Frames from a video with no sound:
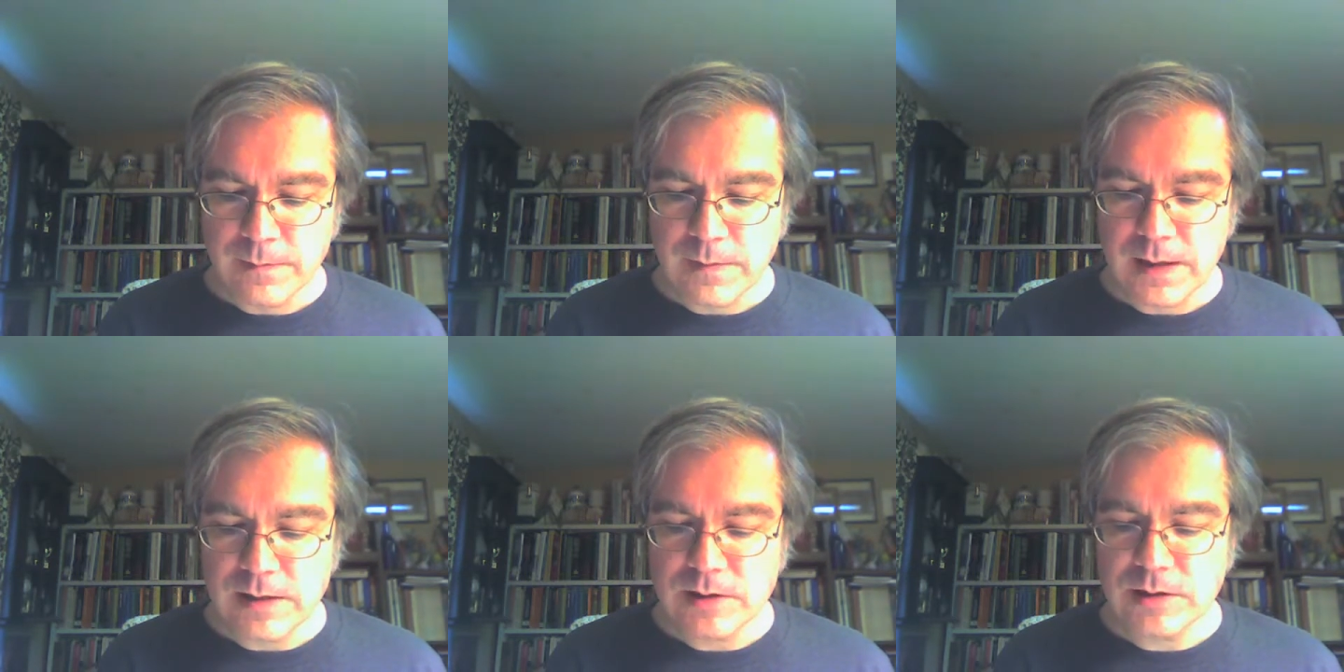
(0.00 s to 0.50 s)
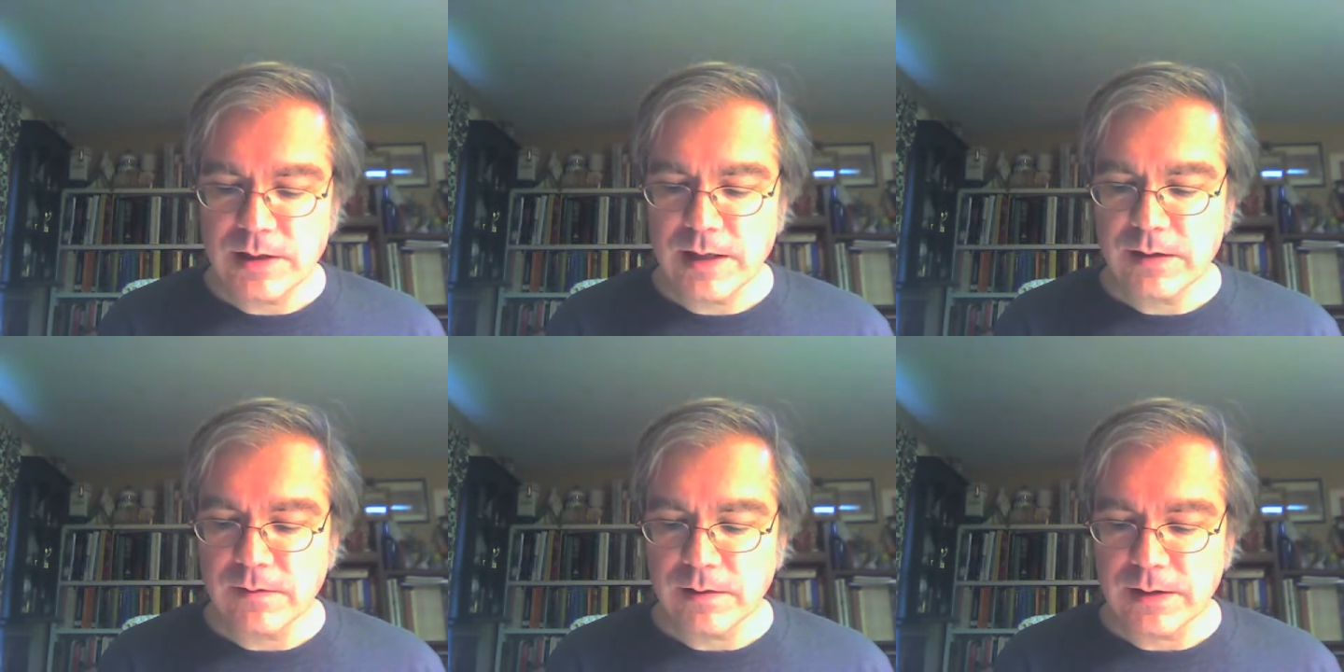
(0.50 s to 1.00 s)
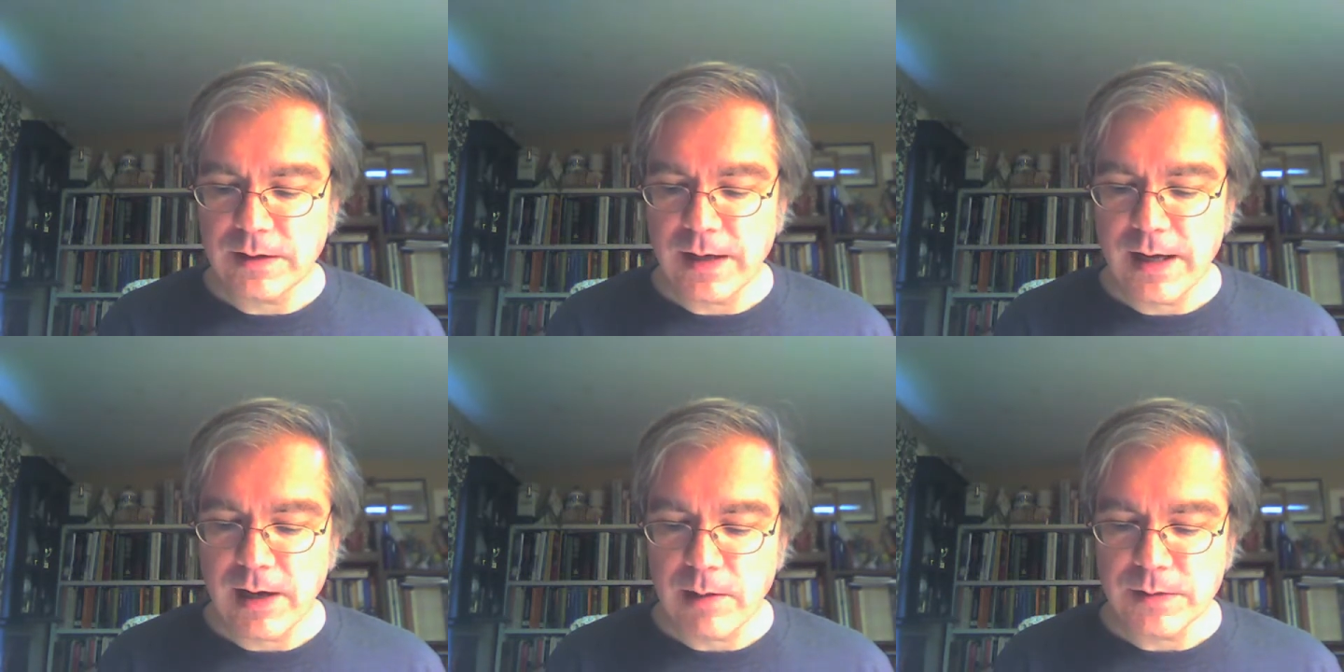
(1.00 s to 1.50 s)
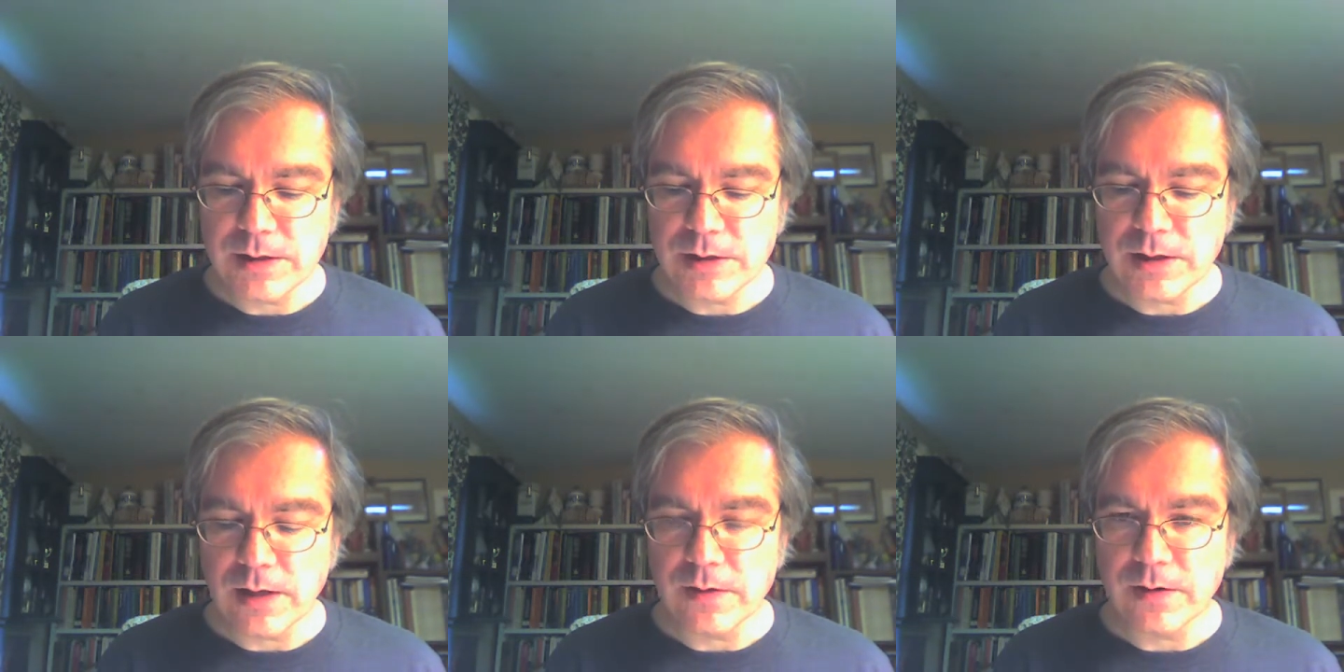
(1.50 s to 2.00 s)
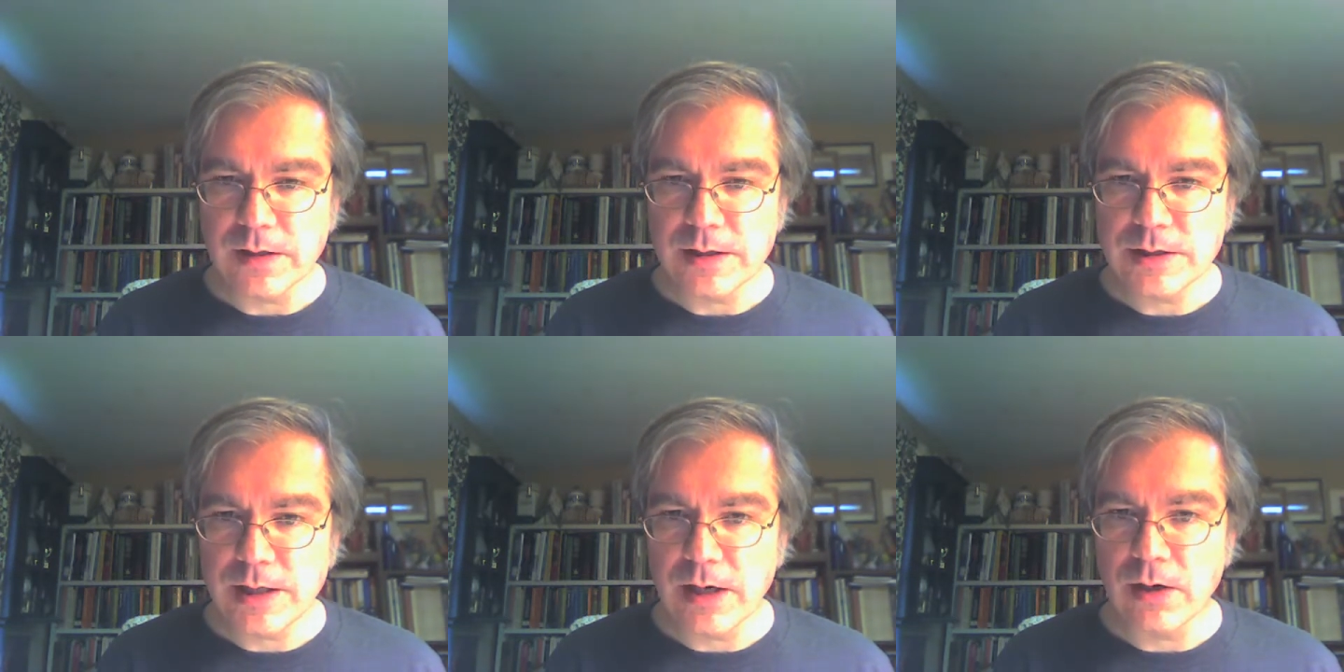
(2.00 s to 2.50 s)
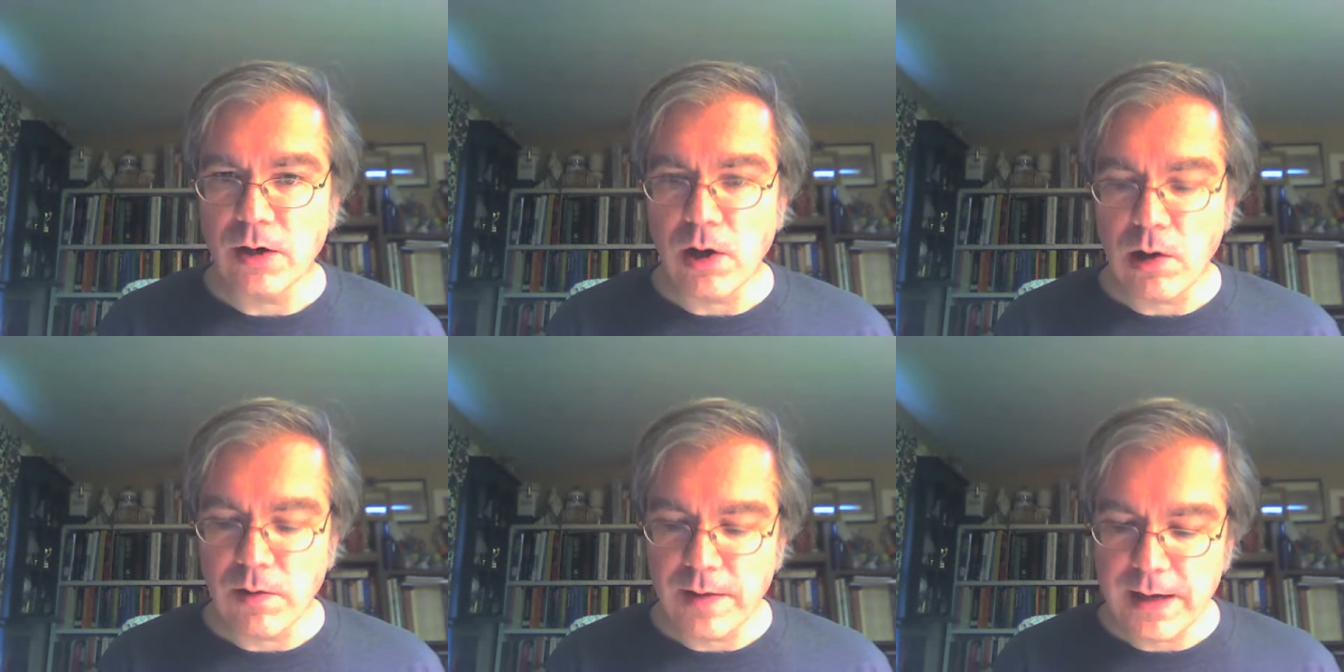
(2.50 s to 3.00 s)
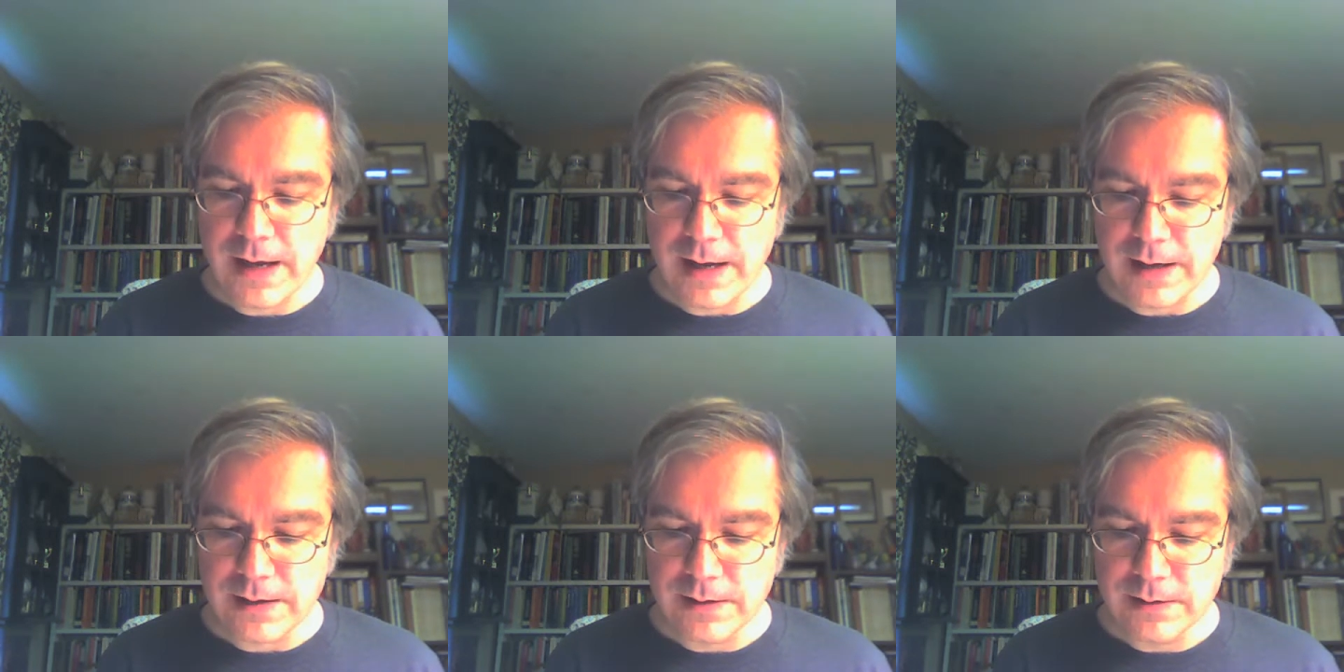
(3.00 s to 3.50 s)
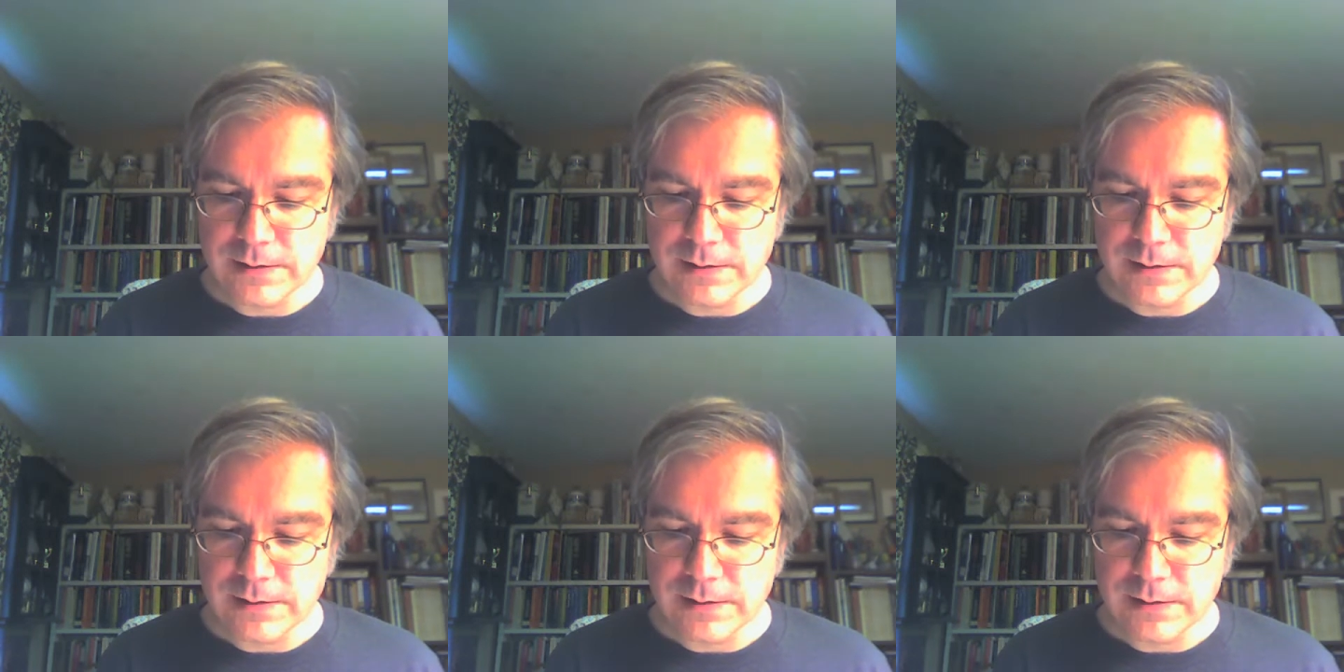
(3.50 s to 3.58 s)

Instinctively they helped each other and shared all they had.